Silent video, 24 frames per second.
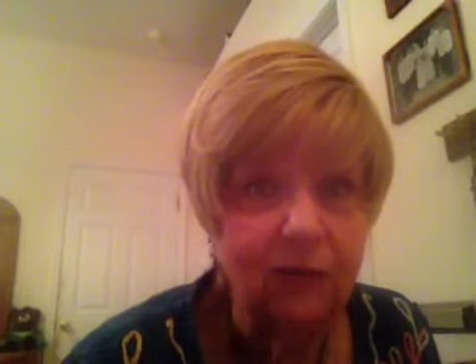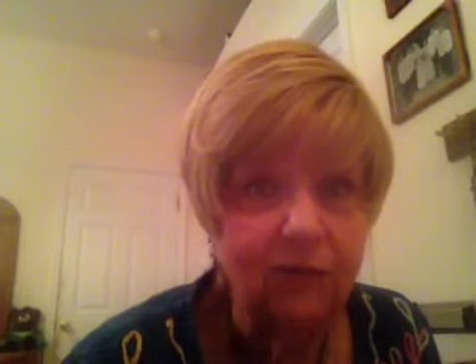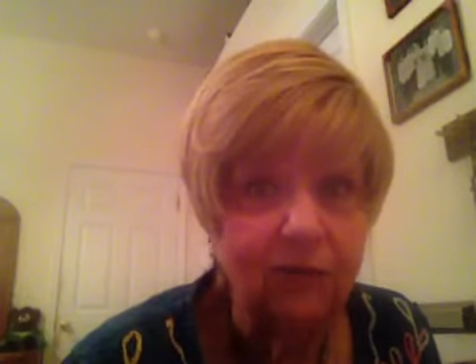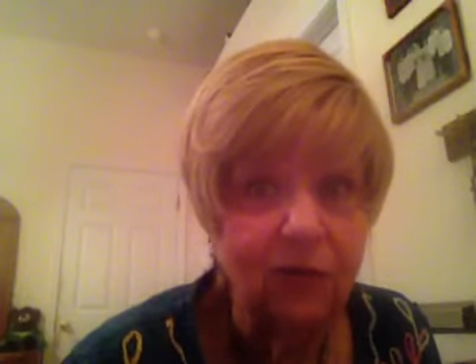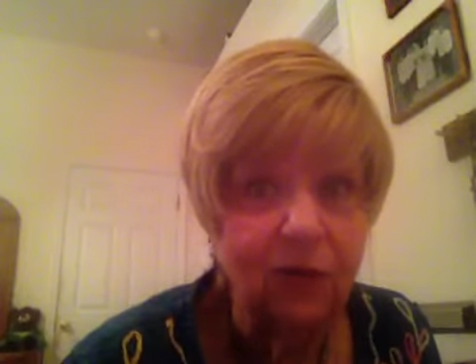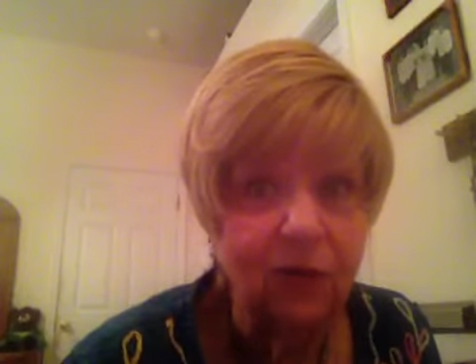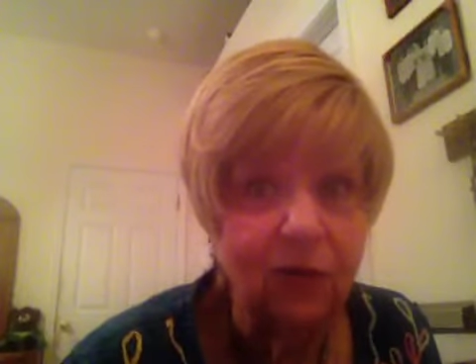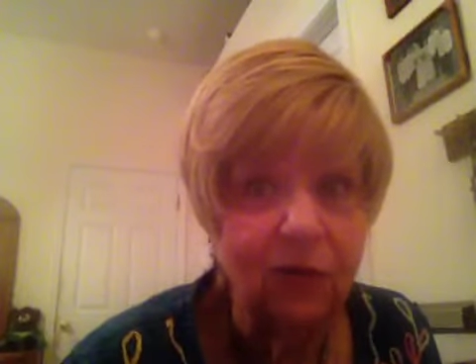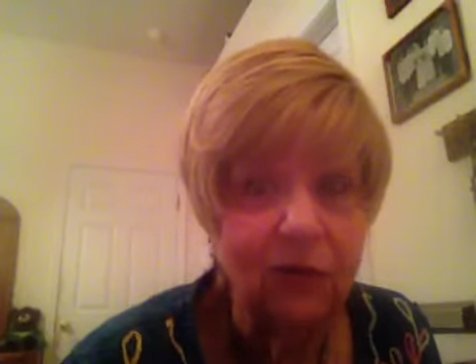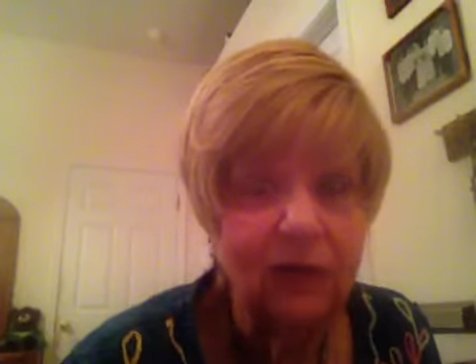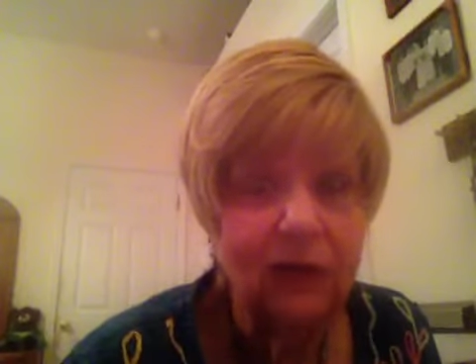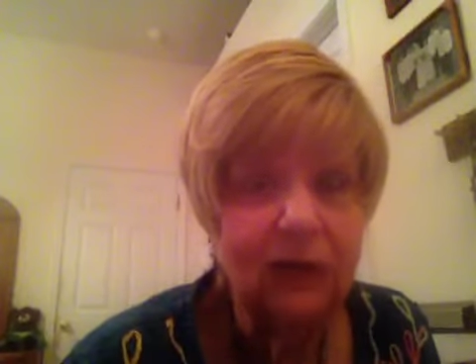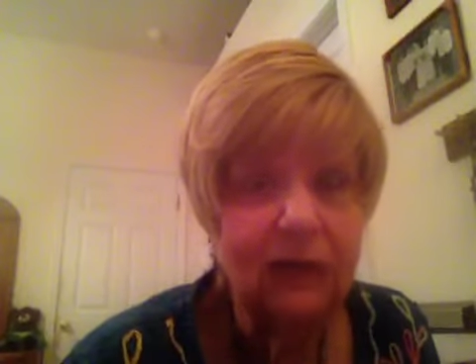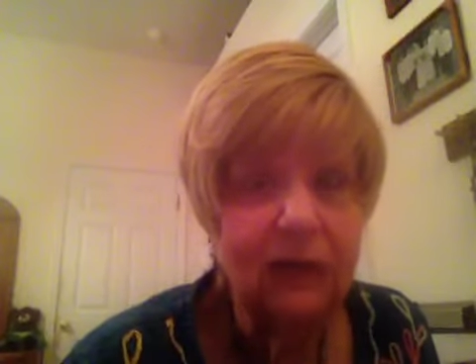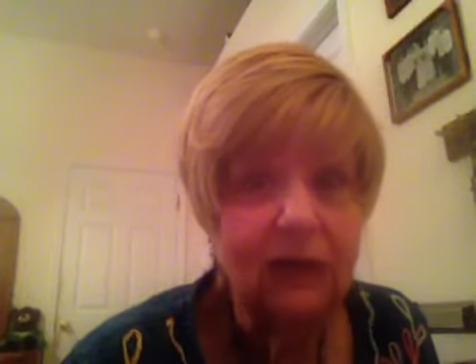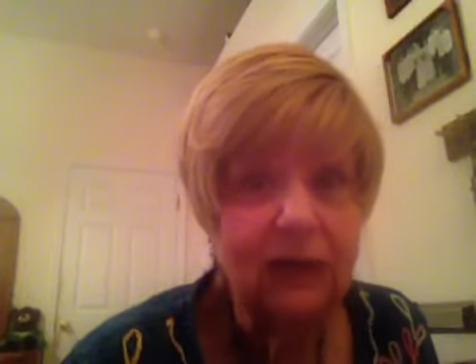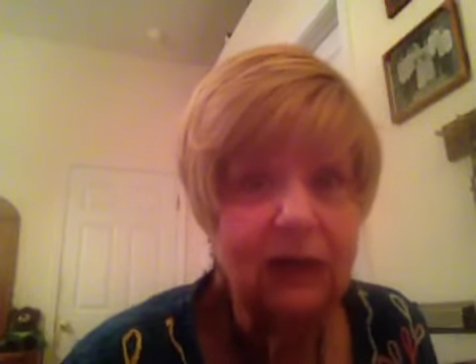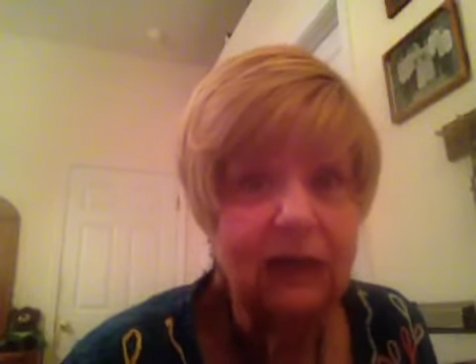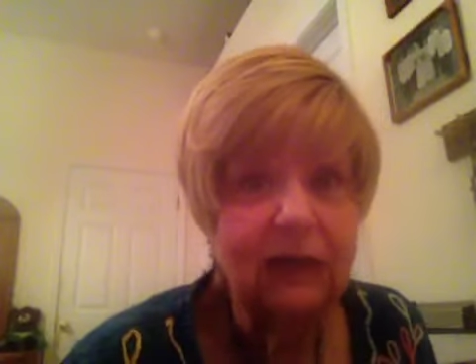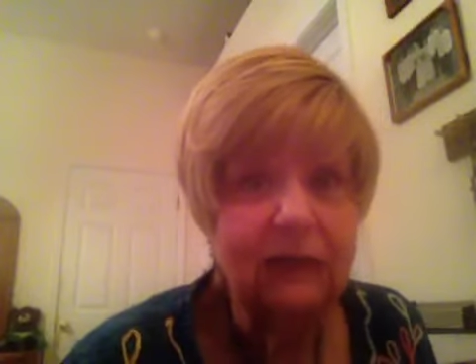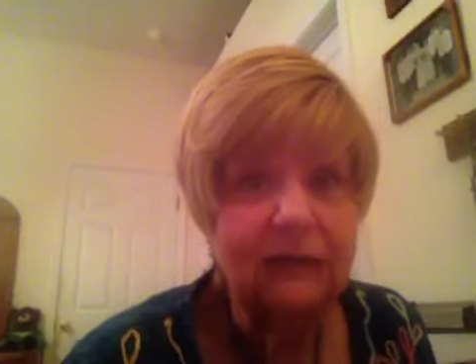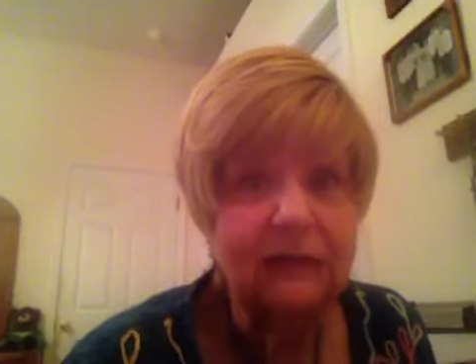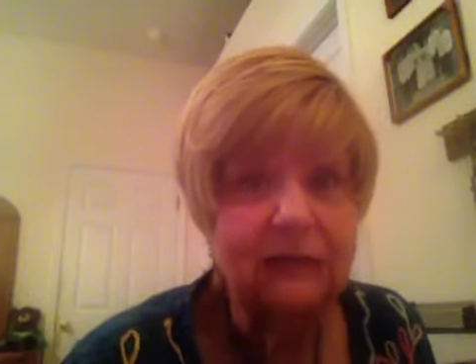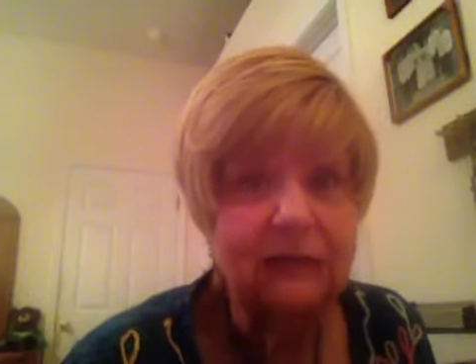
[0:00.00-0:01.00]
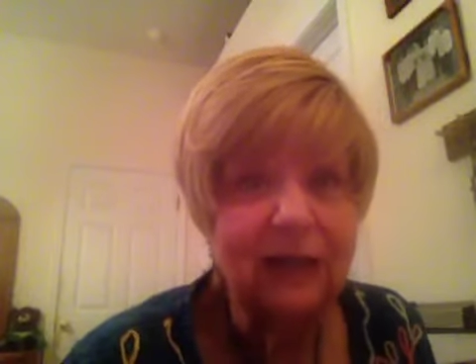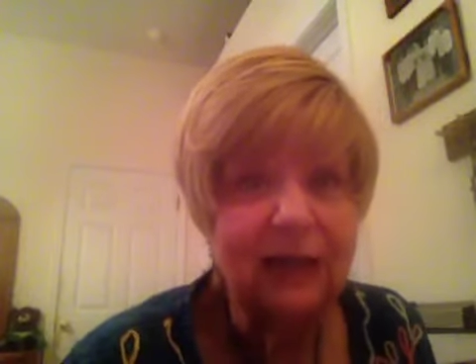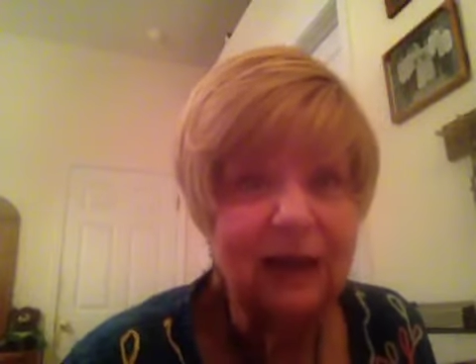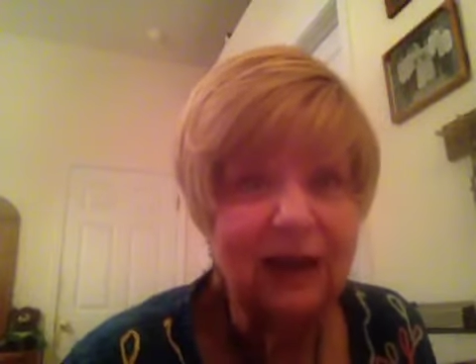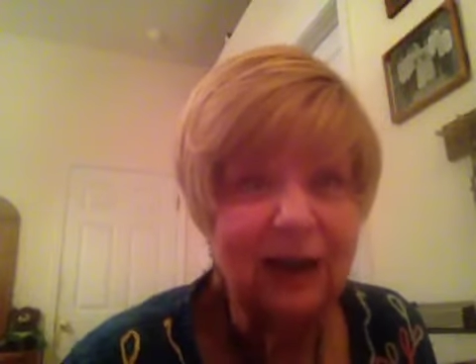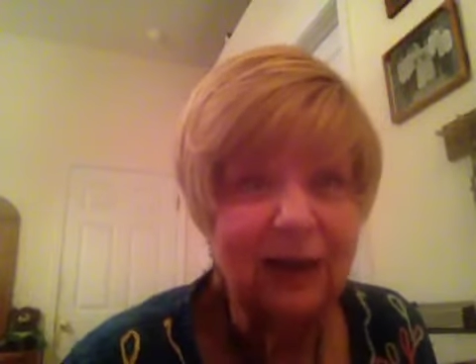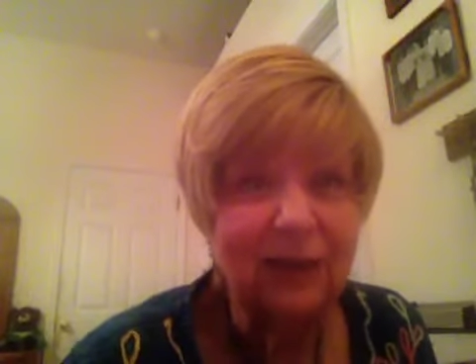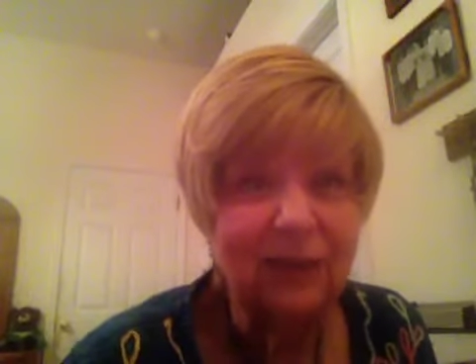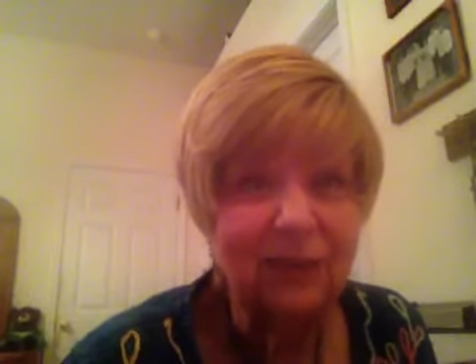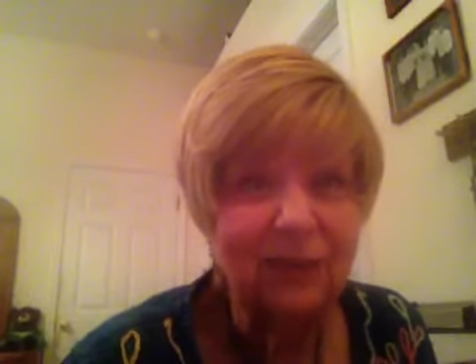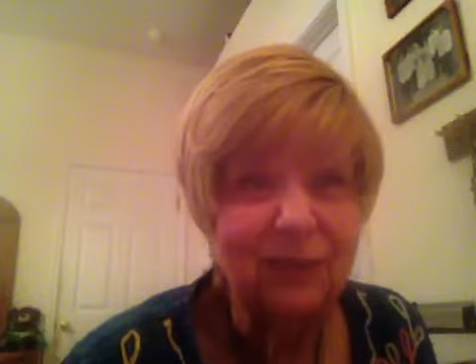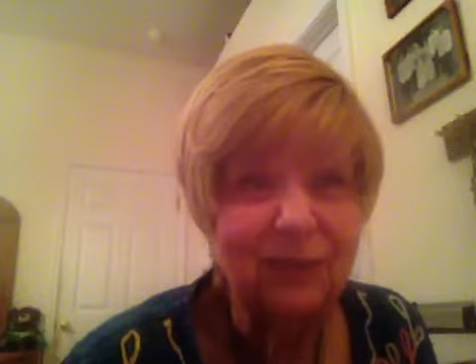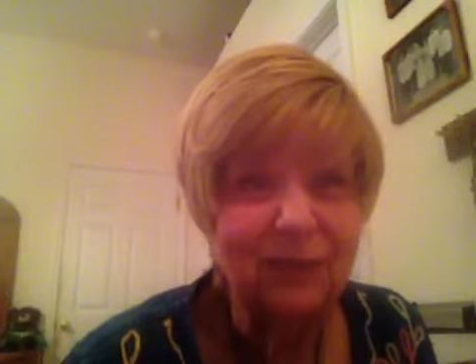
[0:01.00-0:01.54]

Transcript: of you. It's that I'm